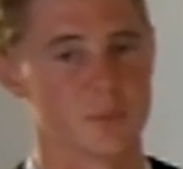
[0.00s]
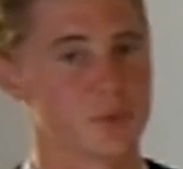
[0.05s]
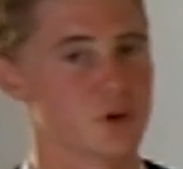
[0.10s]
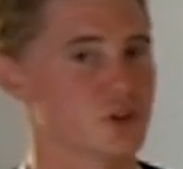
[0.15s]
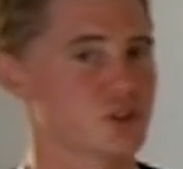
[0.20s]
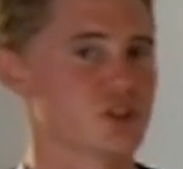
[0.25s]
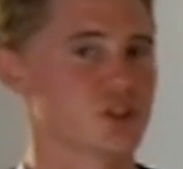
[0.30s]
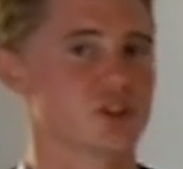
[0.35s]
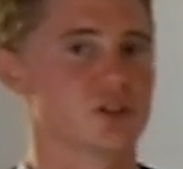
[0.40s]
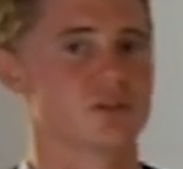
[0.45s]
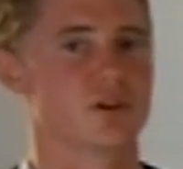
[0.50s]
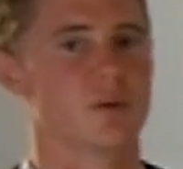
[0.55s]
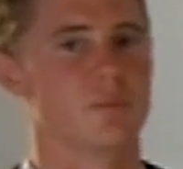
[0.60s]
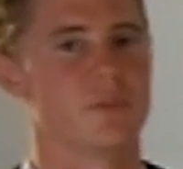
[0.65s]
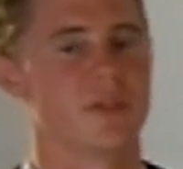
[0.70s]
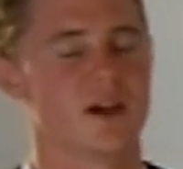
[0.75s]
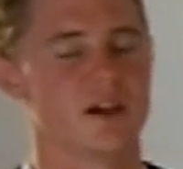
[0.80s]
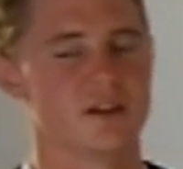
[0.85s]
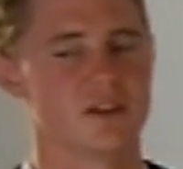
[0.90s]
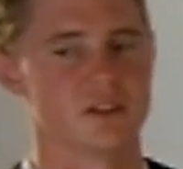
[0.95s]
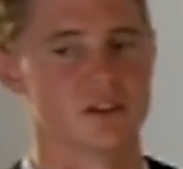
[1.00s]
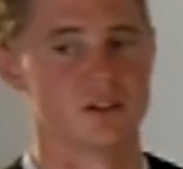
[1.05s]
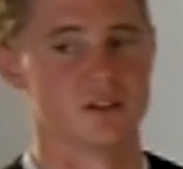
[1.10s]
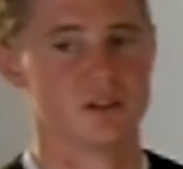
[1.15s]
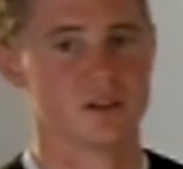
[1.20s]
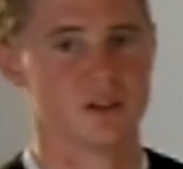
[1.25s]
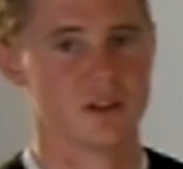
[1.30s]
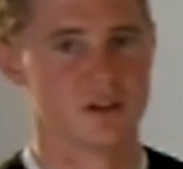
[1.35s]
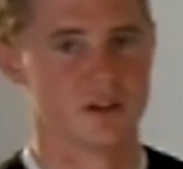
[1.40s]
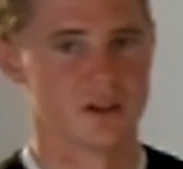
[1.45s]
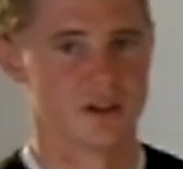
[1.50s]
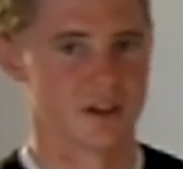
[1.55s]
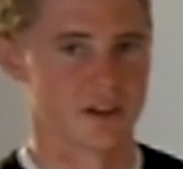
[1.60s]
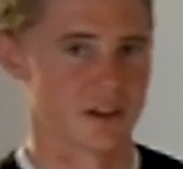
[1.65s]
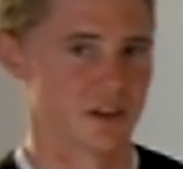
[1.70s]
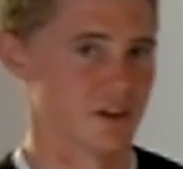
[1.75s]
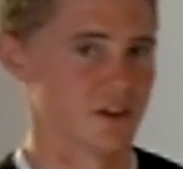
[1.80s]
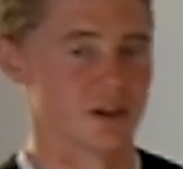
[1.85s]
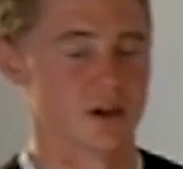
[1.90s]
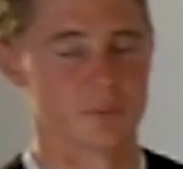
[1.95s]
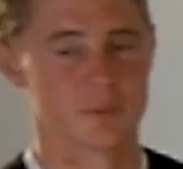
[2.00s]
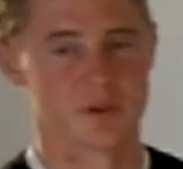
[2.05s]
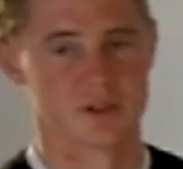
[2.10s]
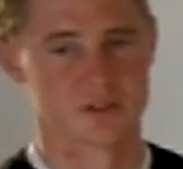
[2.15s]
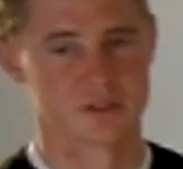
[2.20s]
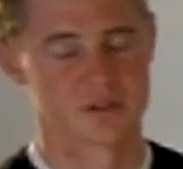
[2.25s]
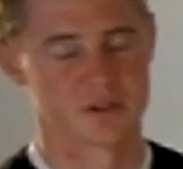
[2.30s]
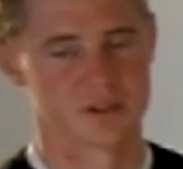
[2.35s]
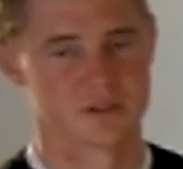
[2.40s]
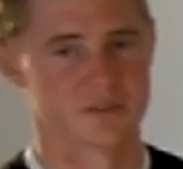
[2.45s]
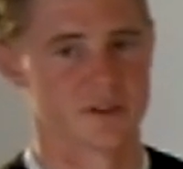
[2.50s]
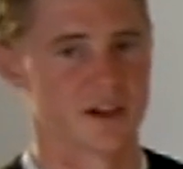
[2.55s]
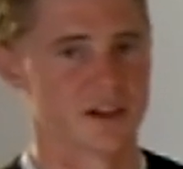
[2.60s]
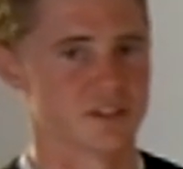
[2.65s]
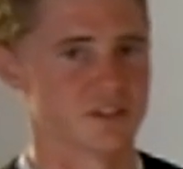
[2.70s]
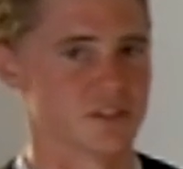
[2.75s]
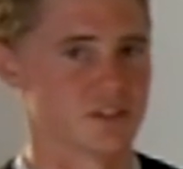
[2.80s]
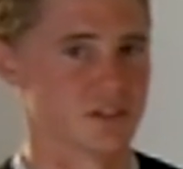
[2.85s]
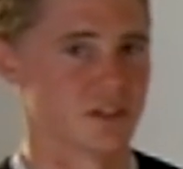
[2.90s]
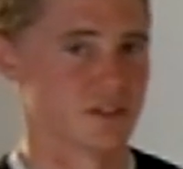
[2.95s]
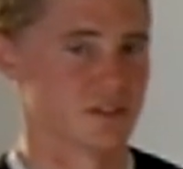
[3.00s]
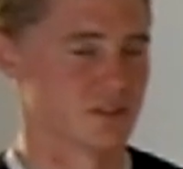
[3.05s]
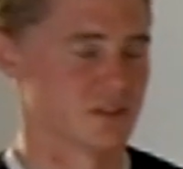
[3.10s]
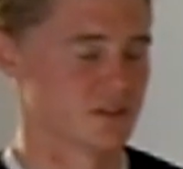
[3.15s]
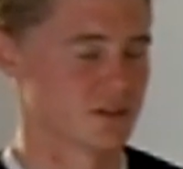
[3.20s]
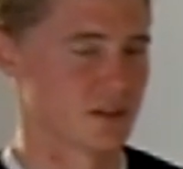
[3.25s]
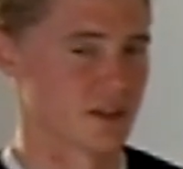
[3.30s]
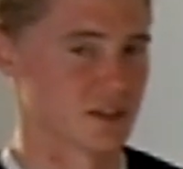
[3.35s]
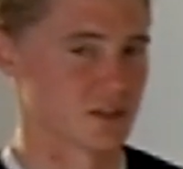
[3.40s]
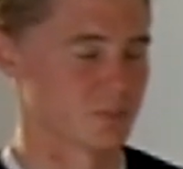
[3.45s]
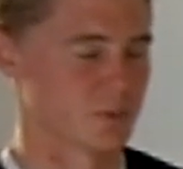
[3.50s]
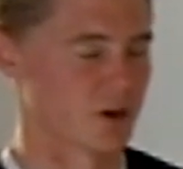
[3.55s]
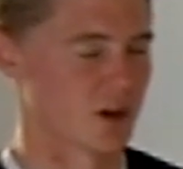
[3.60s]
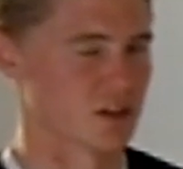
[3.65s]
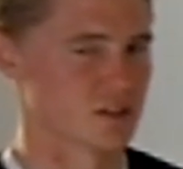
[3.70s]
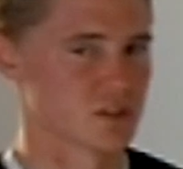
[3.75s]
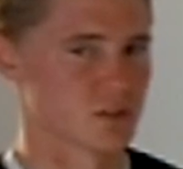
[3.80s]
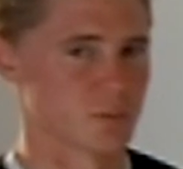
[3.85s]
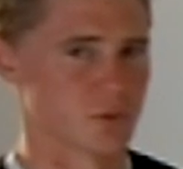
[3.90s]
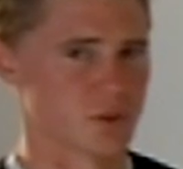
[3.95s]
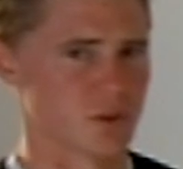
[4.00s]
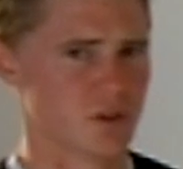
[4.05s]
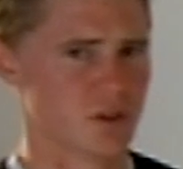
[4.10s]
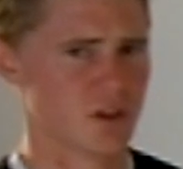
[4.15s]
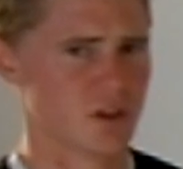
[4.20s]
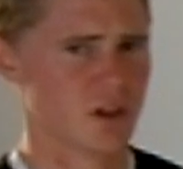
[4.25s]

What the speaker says: pushing you up that hill and getting you up as fast as possible.